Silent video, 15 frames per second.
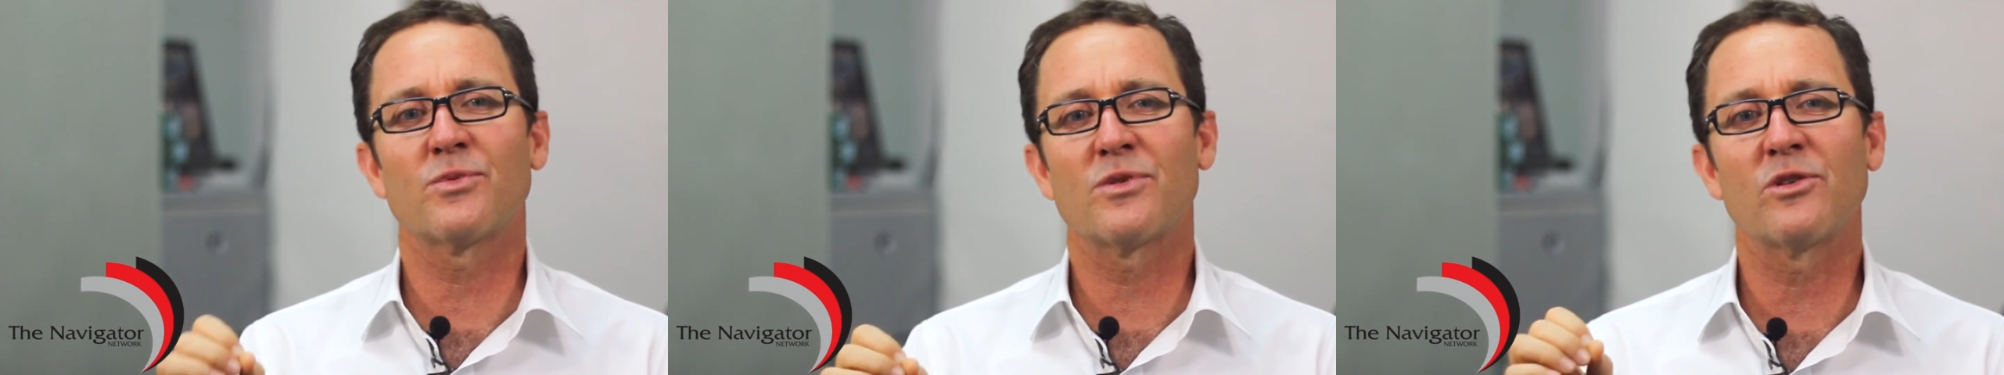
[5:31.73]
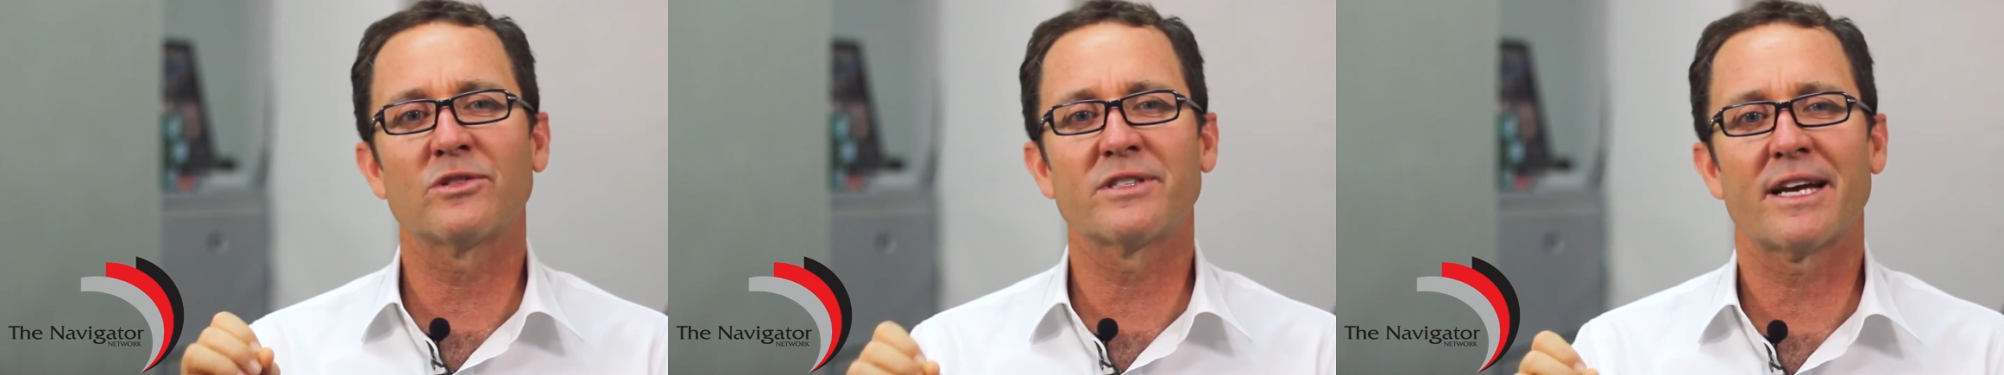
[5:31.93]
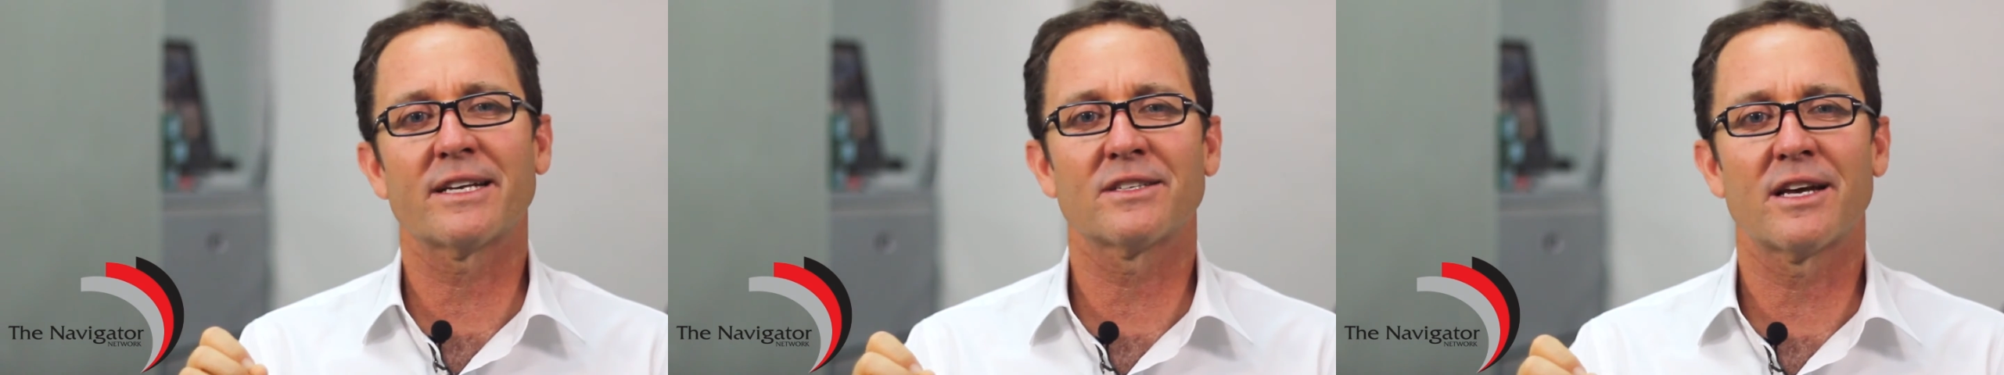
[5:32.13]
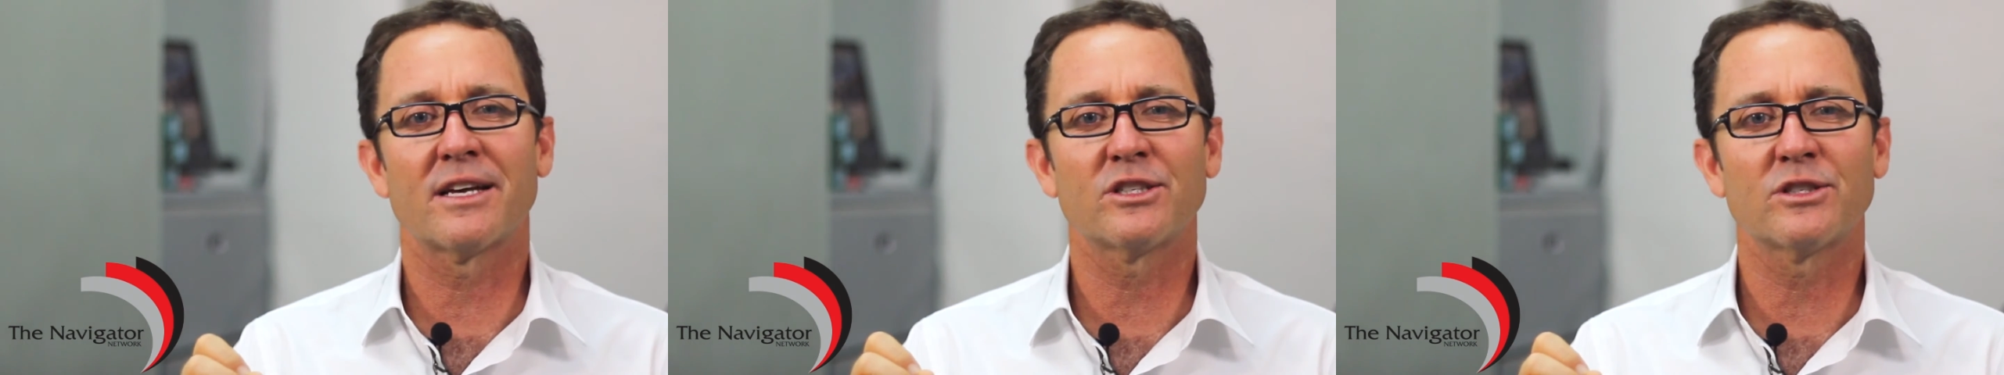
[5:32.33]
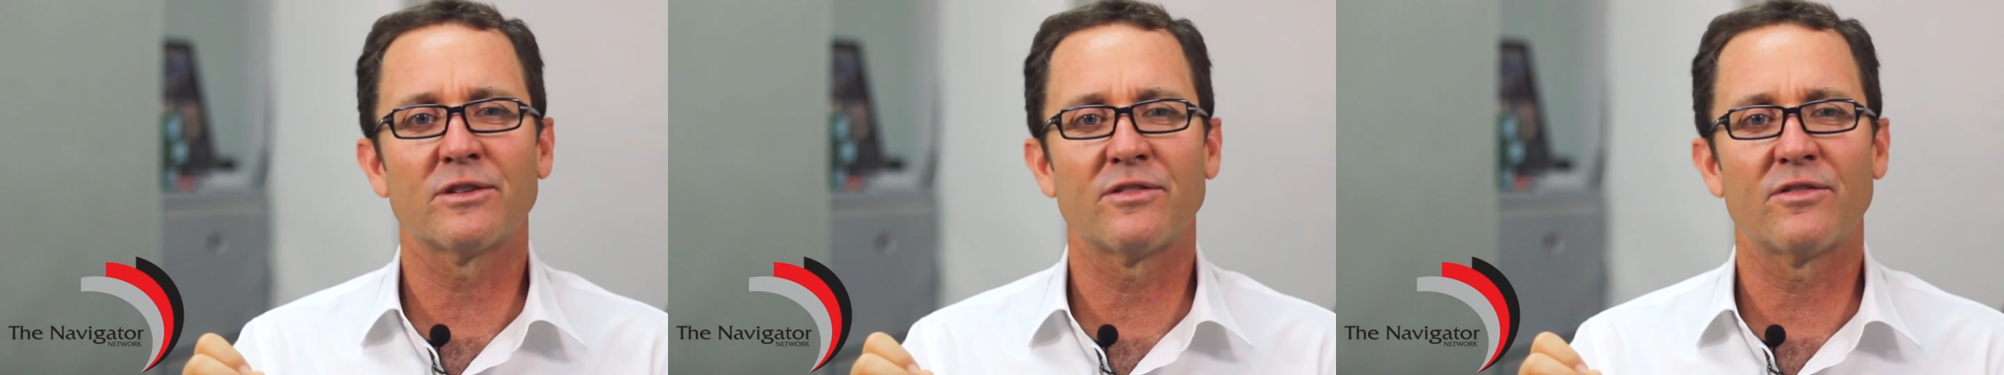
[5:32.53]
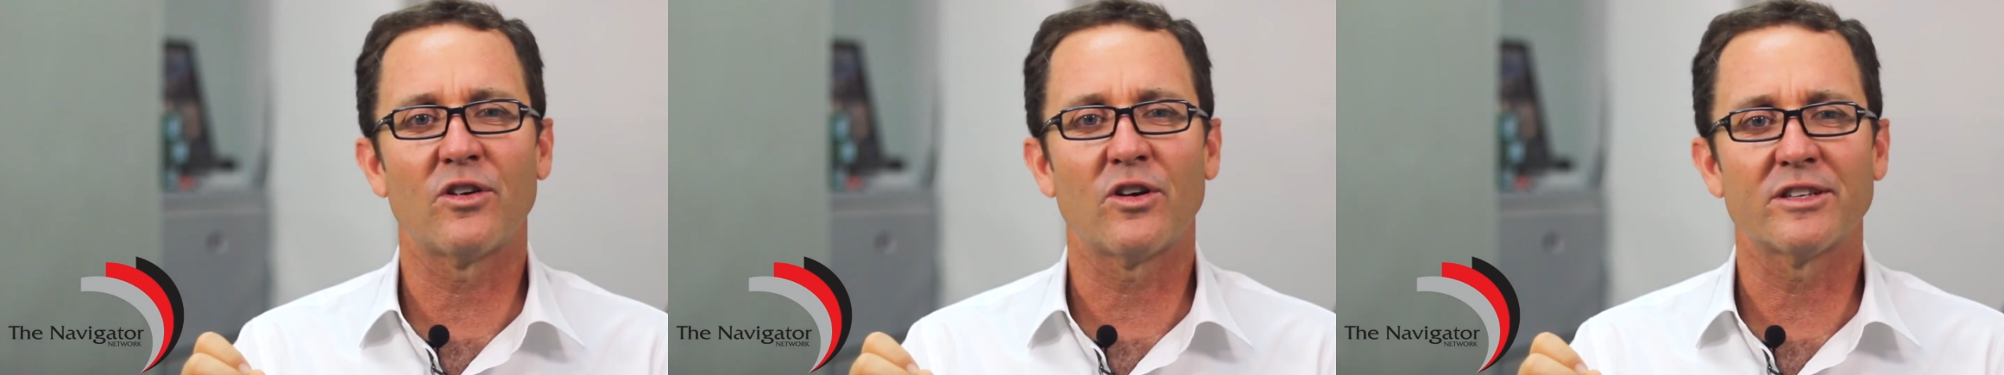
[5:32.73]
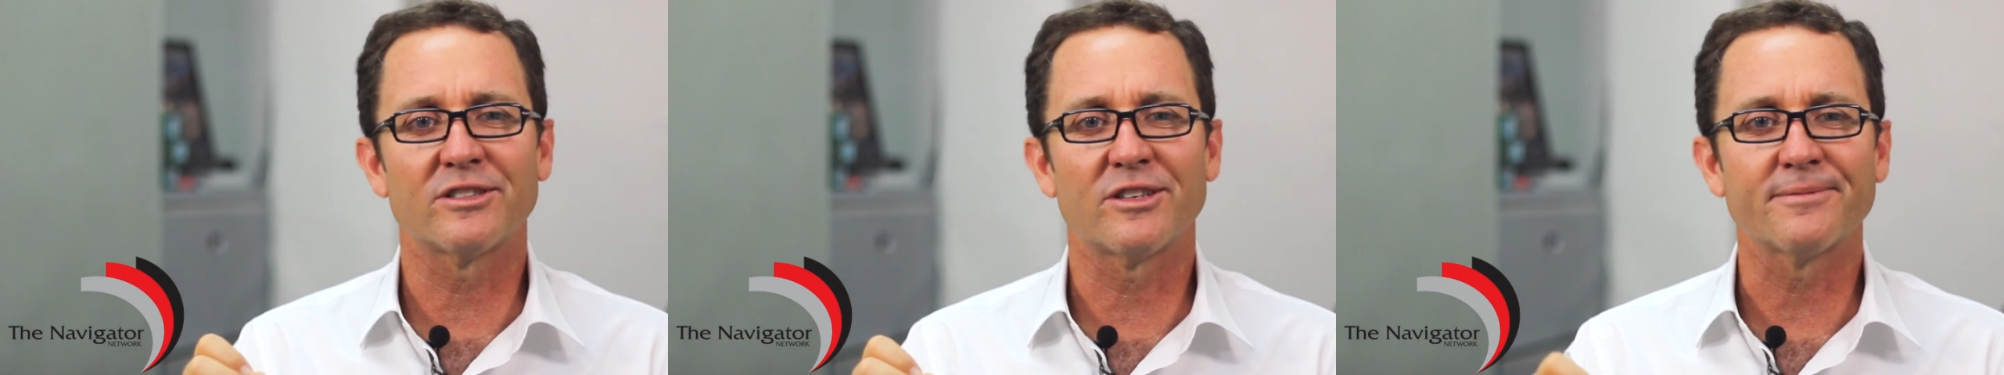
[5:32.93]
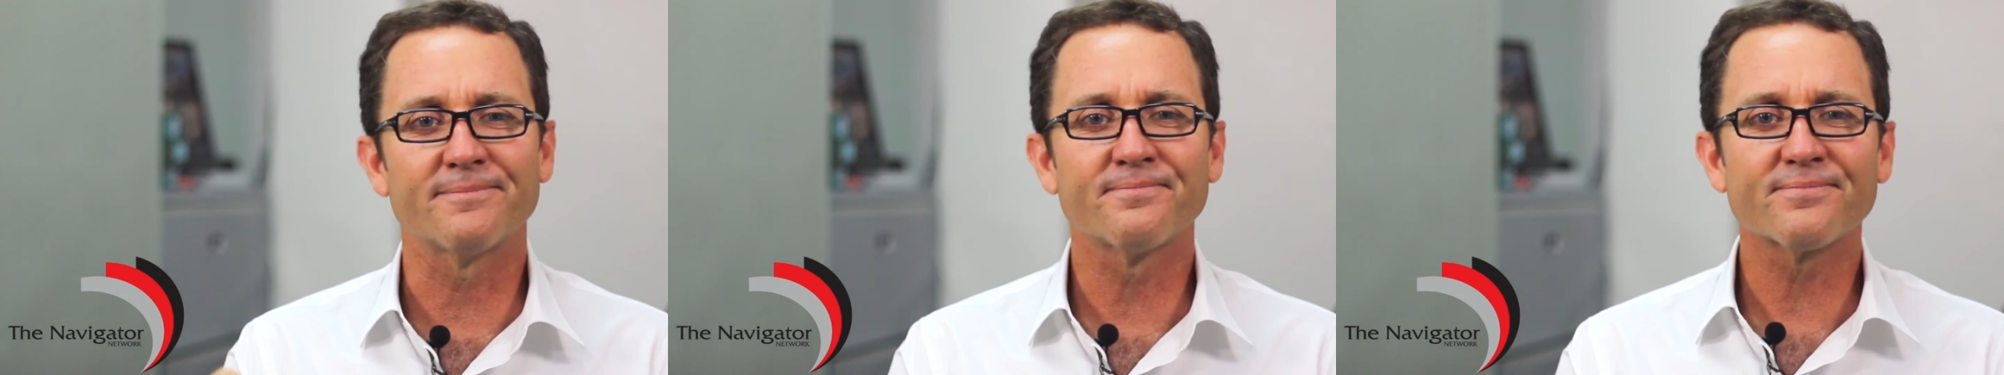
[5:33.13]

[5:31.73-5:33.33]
with your taxation advisor.